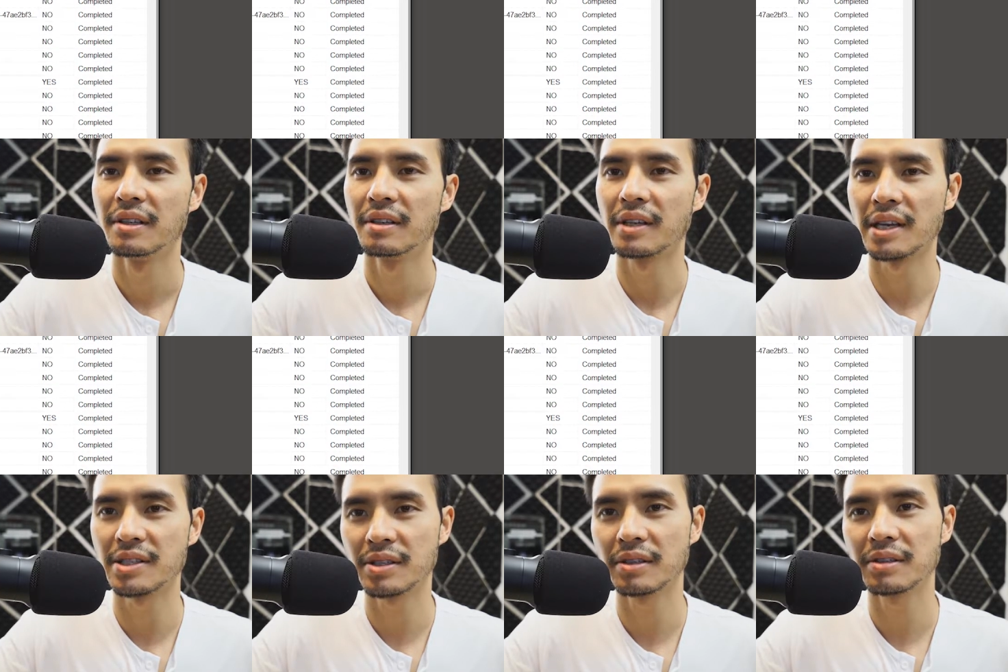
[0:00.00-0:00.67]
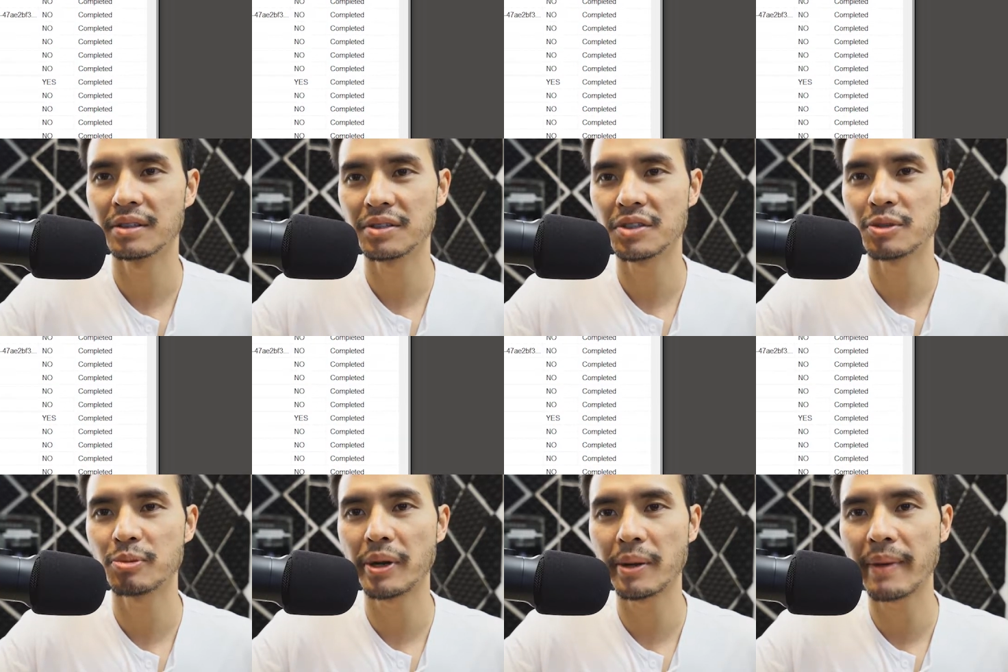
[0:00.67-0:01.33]
Okay, so this is
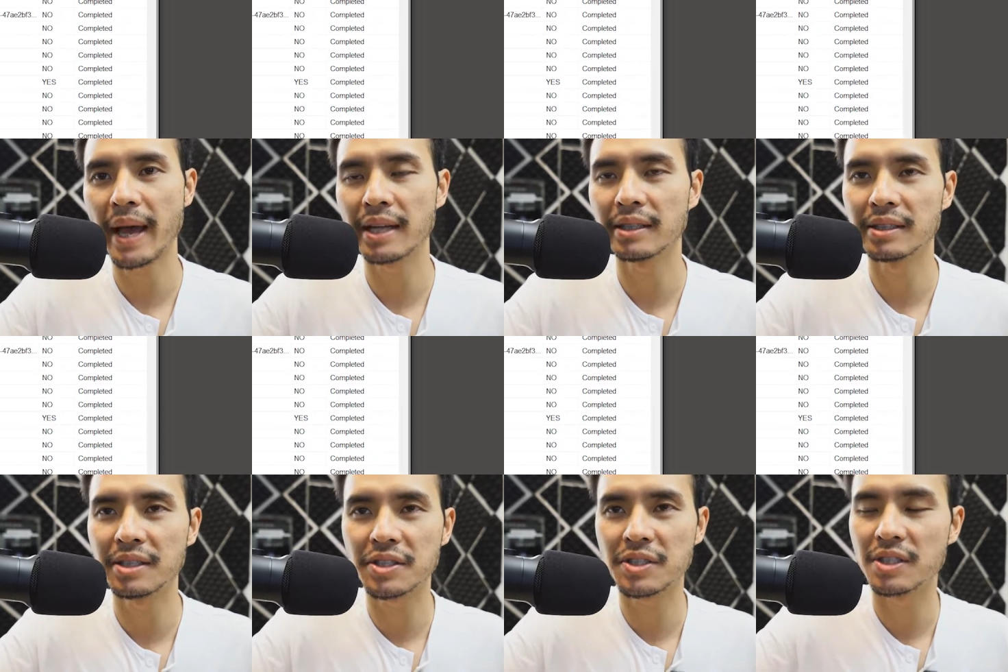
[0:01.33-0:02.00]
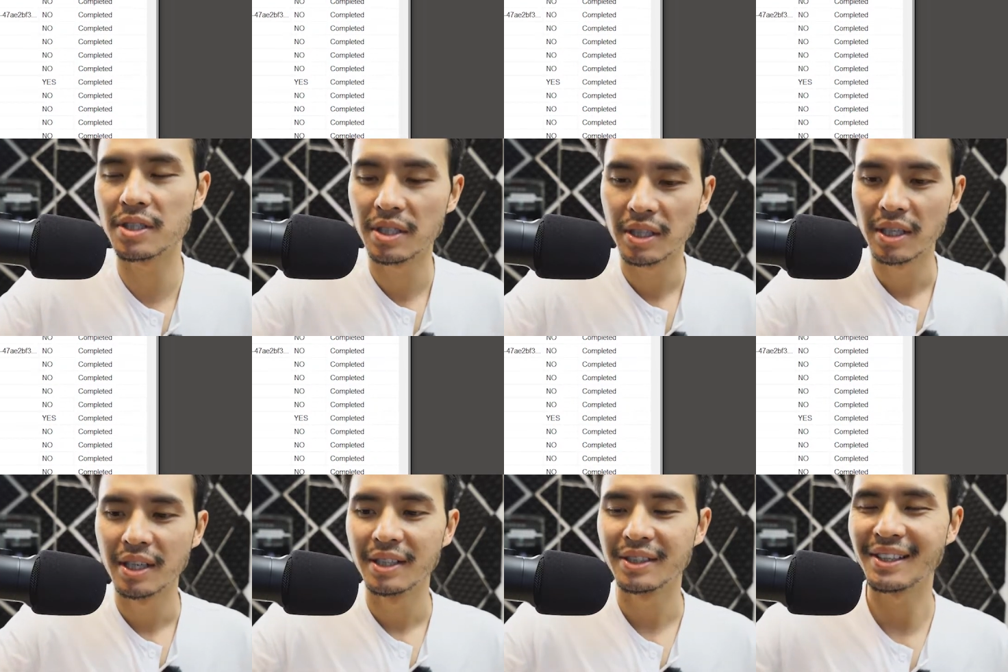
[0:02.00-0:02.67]
pretty bad.
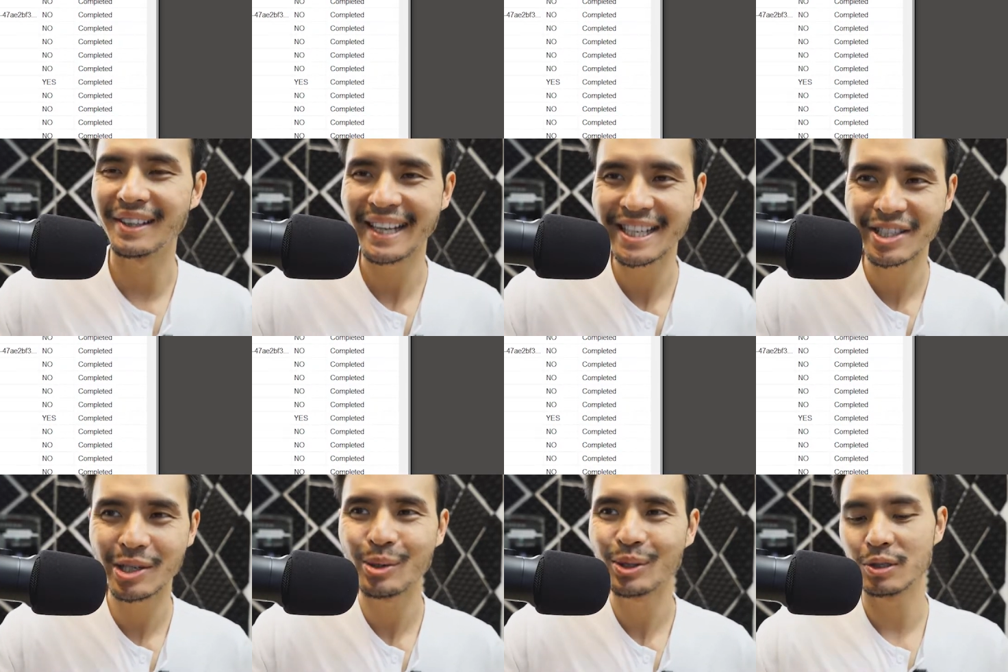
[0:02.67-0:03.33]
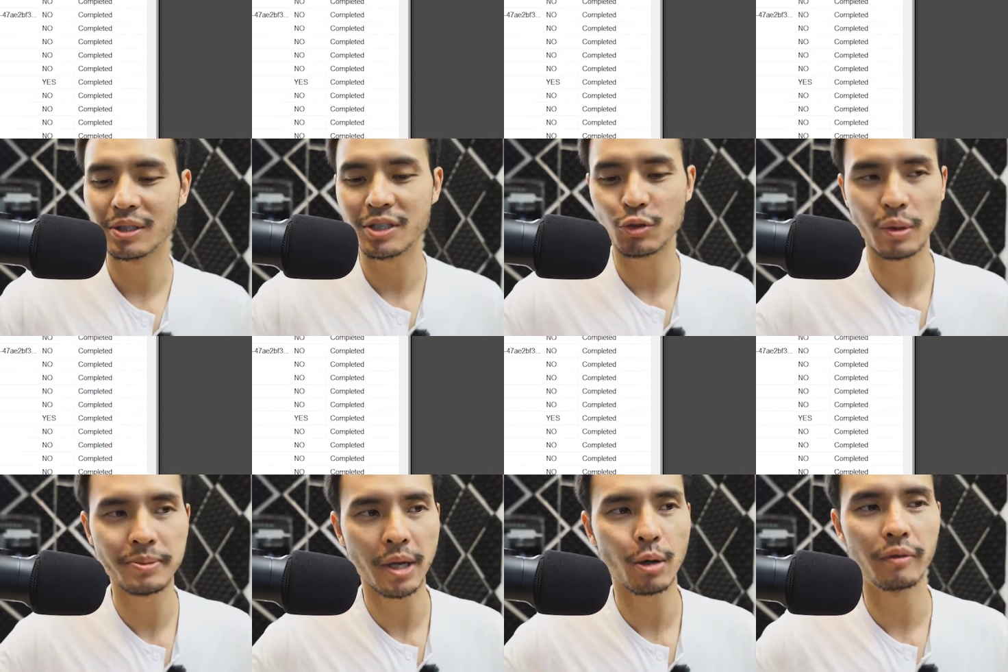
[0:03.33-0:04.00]
the links going to this
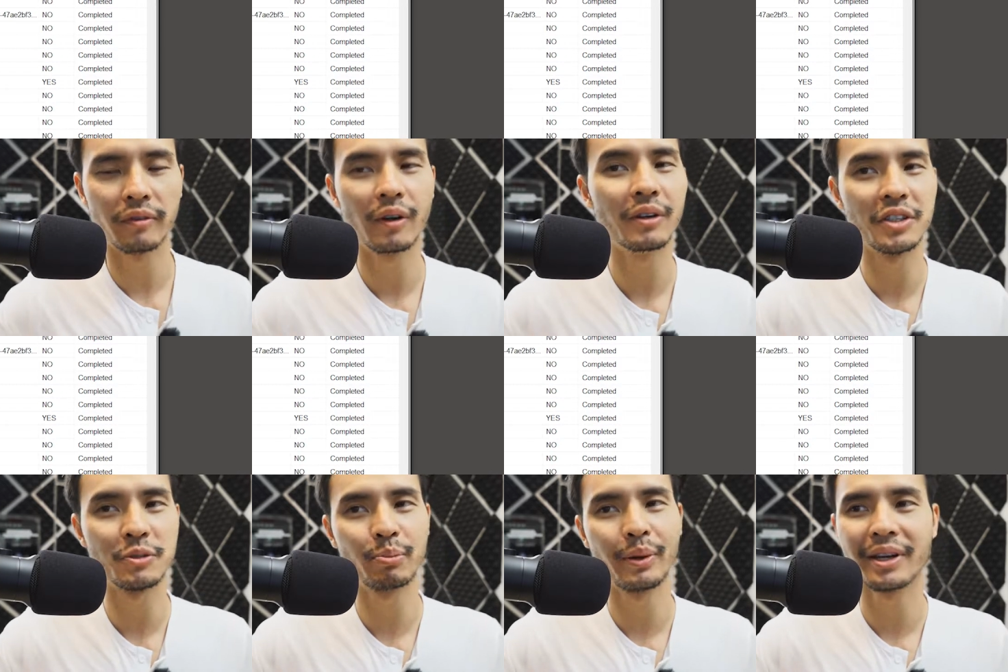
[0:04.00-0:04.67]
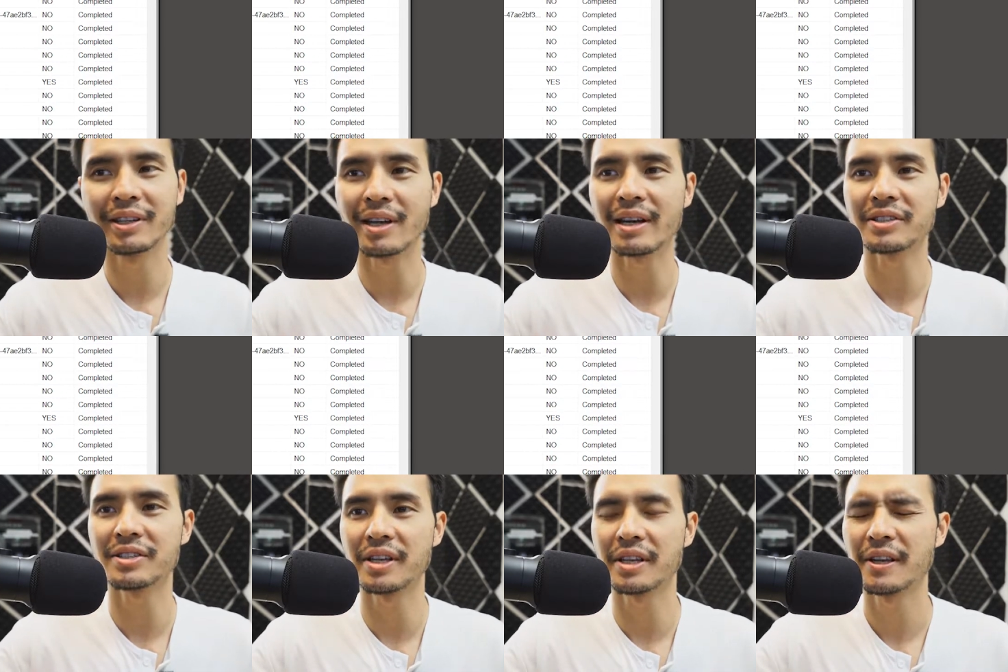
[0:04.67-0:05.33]
website overall is pretty
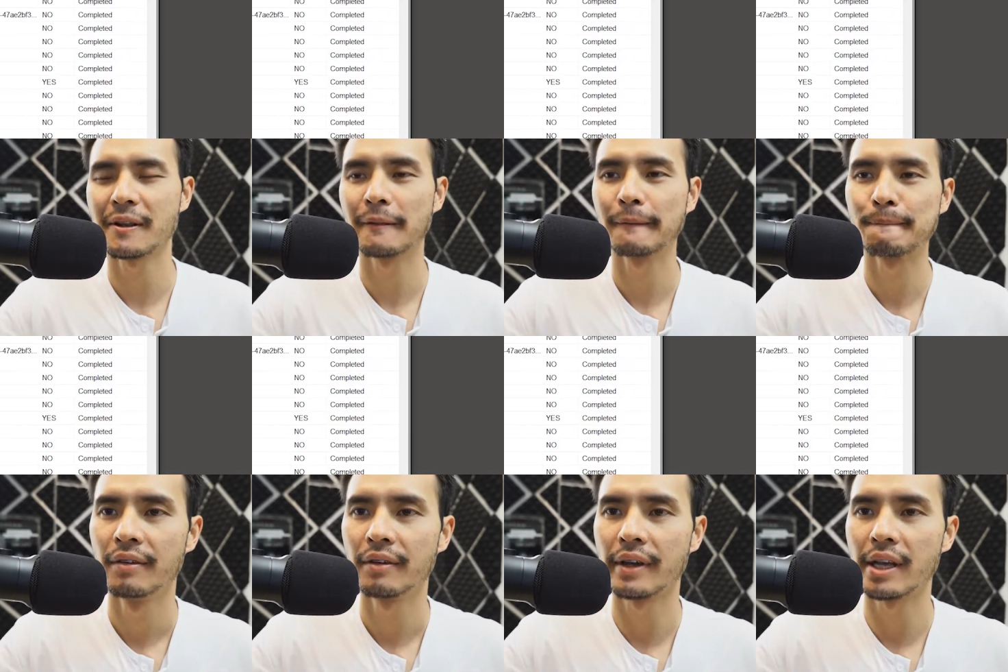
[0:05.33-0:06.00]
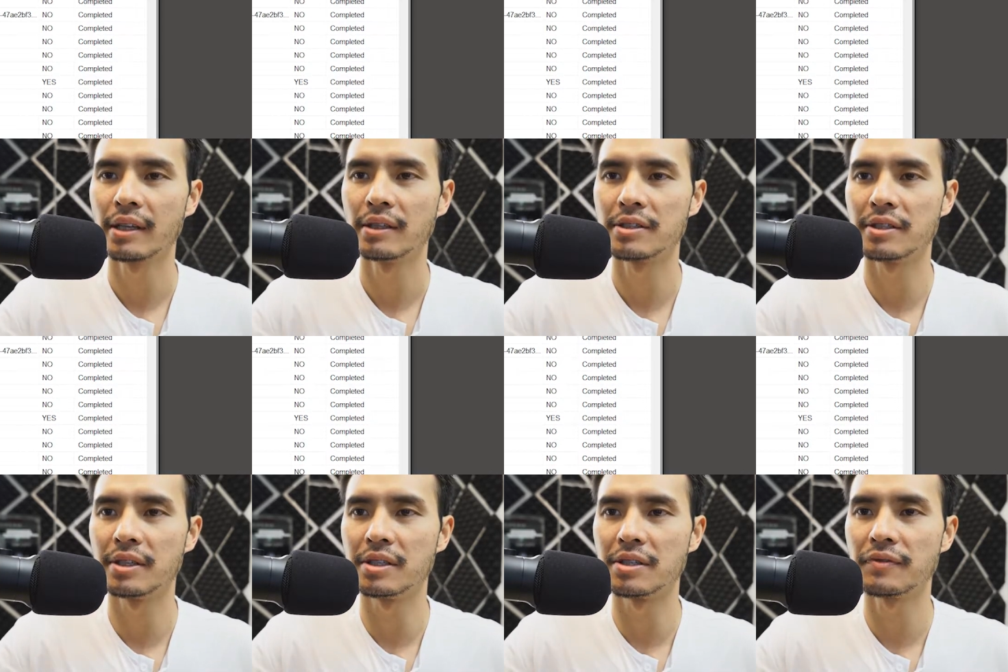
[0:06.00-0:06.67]
toxic. Okay, let's
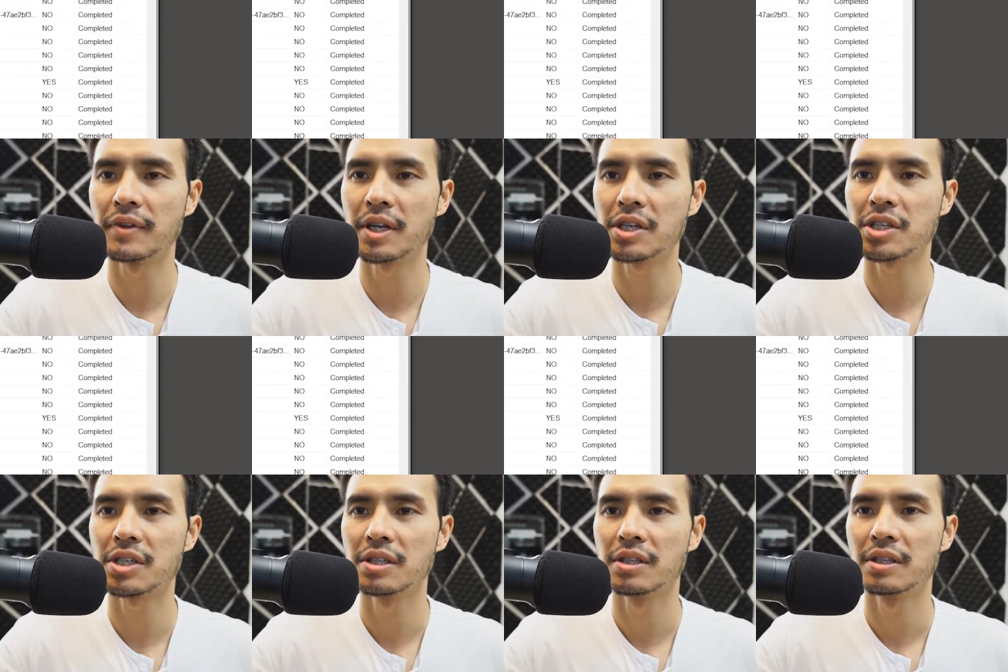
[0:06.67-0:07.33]
let this finish.